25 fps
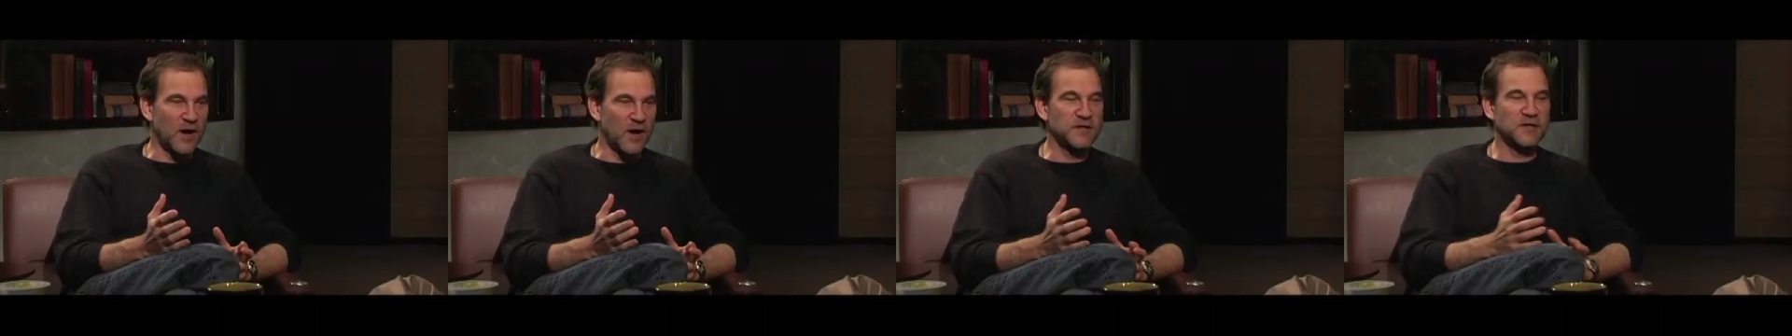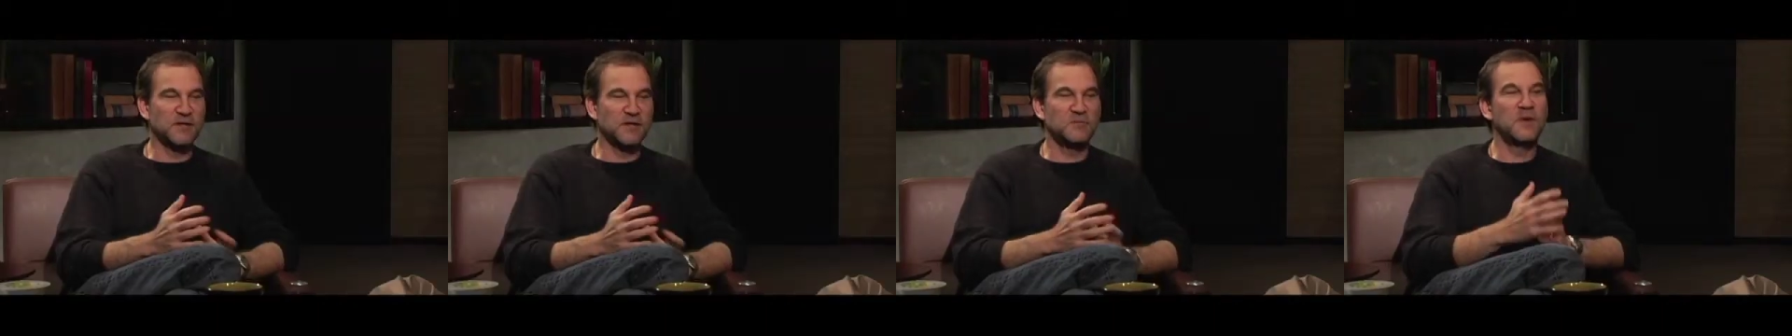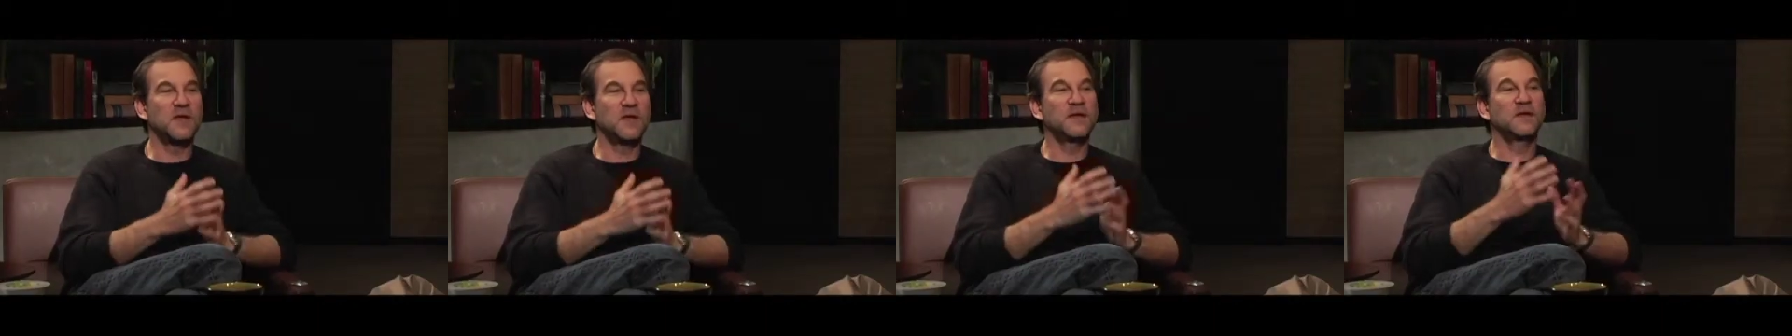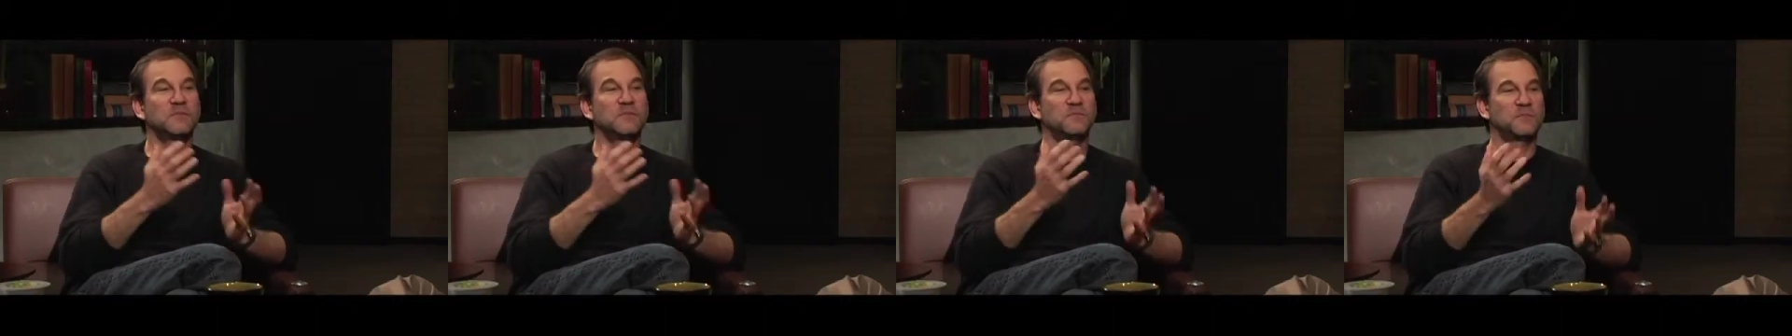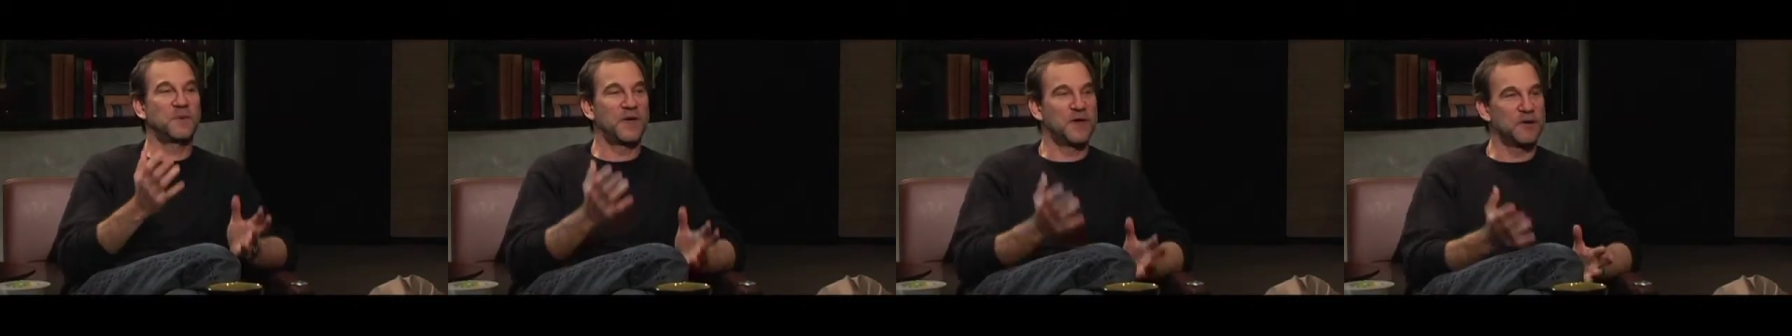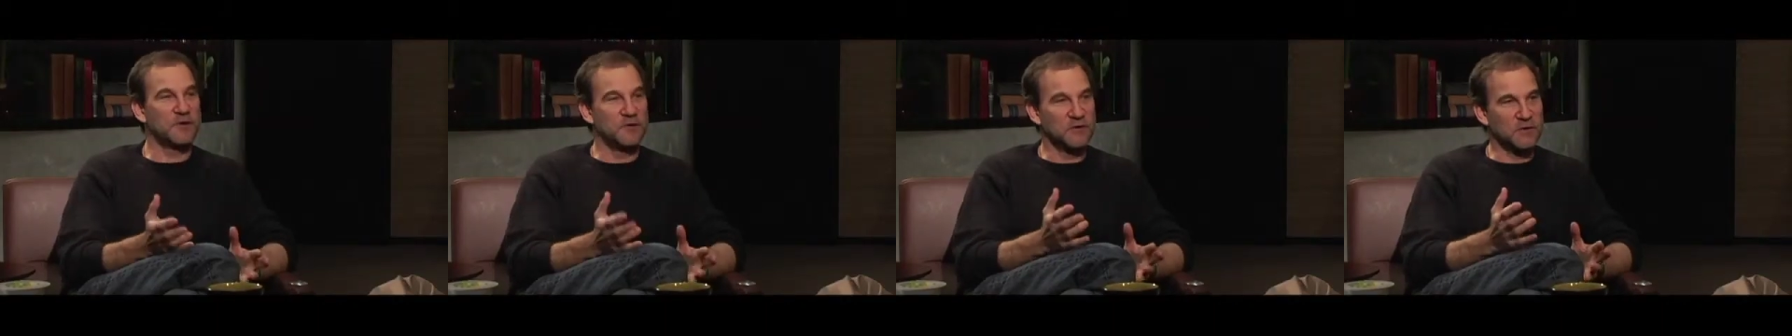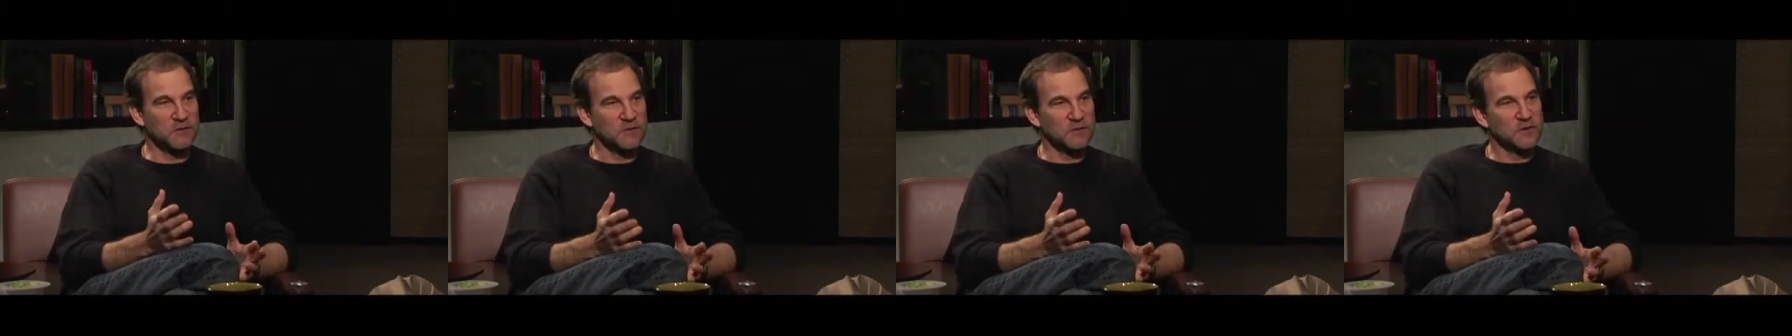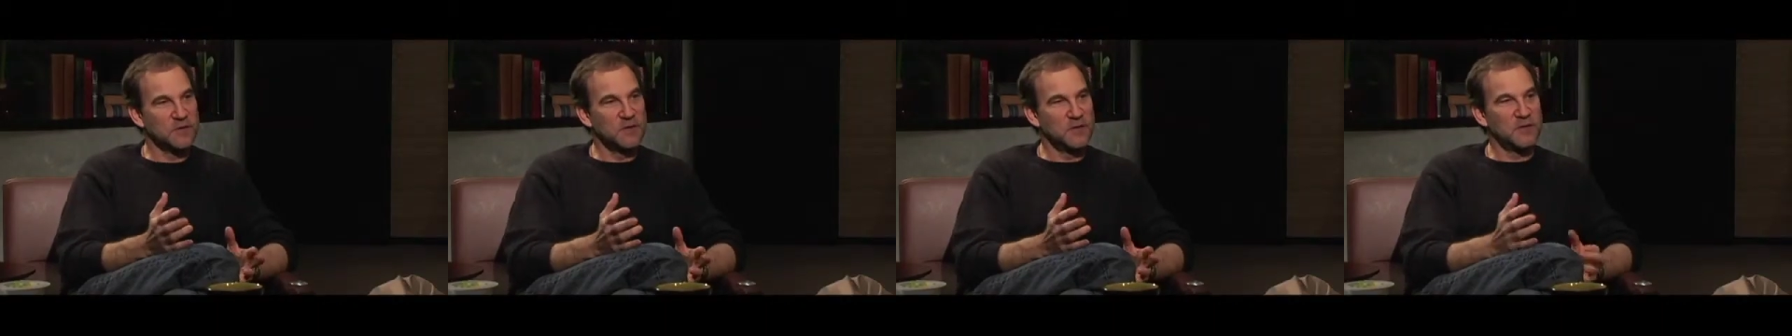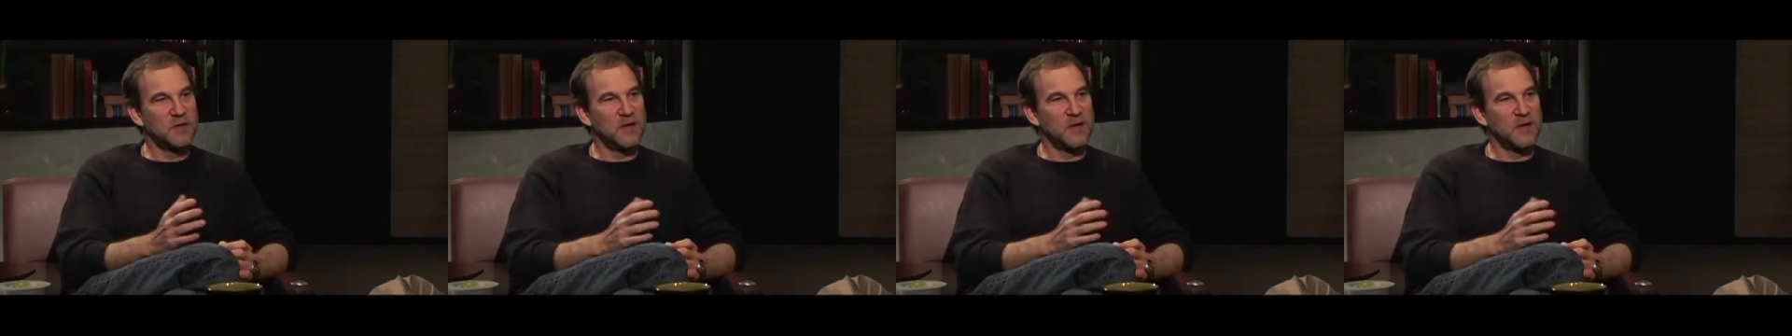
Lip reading: I can make it better,